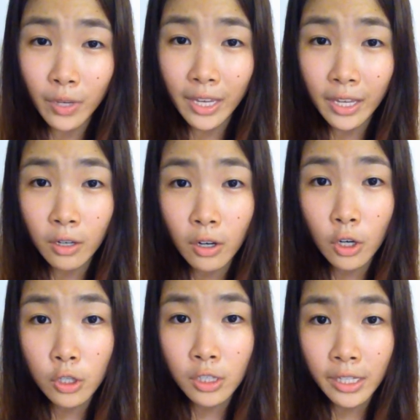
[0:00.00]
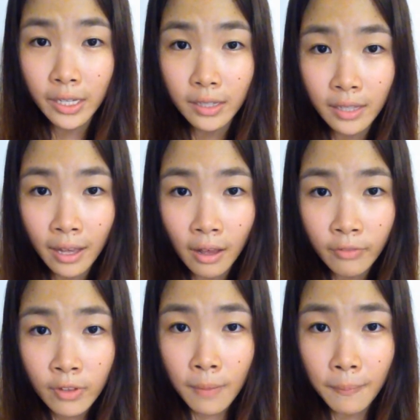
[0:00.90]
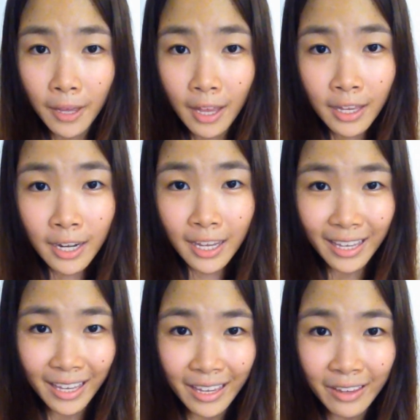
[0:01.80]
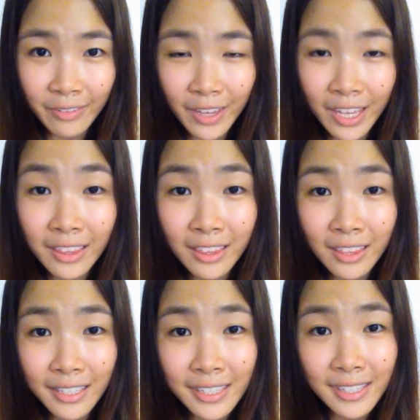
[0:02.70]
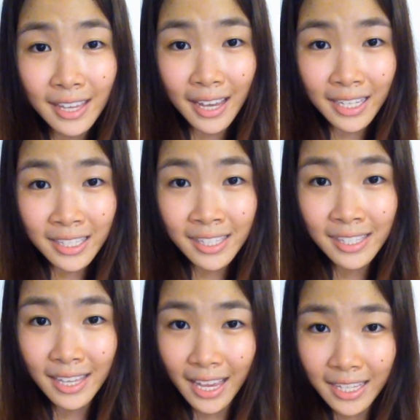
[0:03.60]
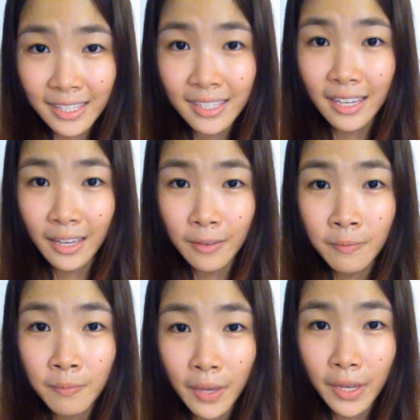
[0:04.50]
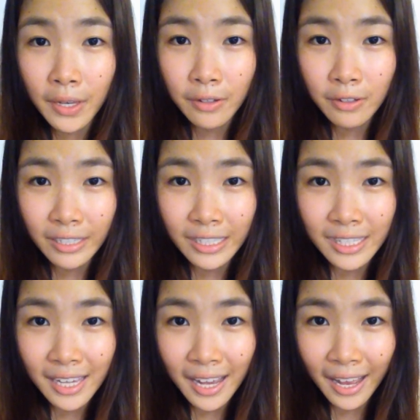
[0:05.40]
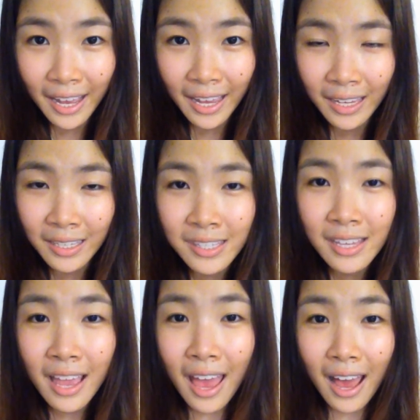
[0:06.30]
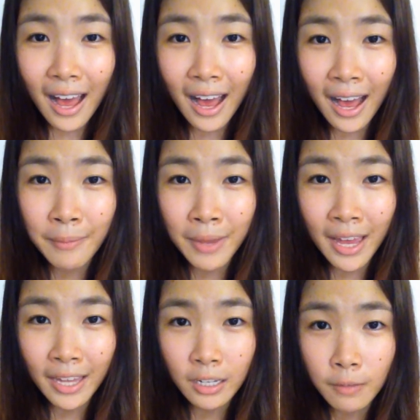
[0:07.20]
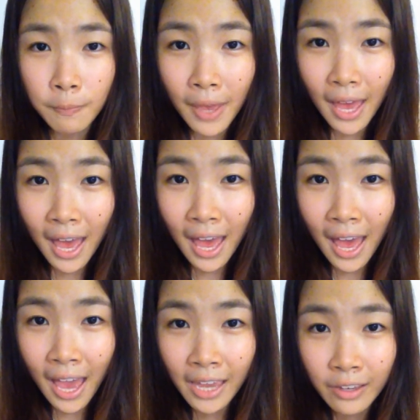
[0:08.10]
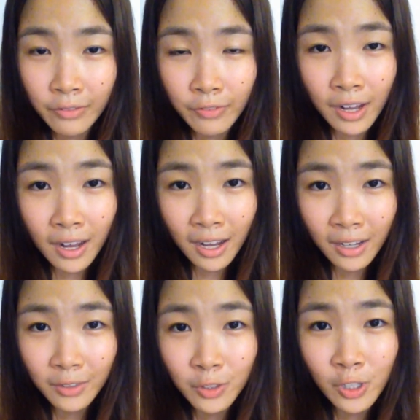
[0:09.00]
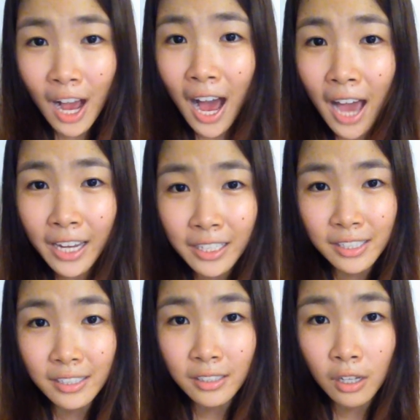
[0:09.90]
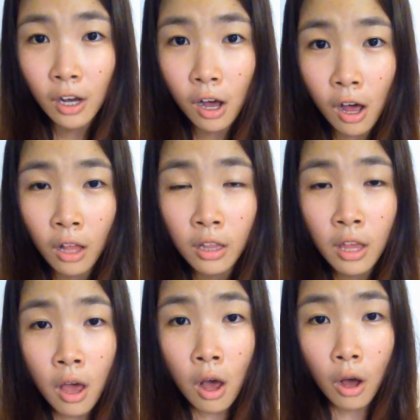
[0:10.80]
we call it love. But even the sun sets in paradise. I'm at a payphone trying to call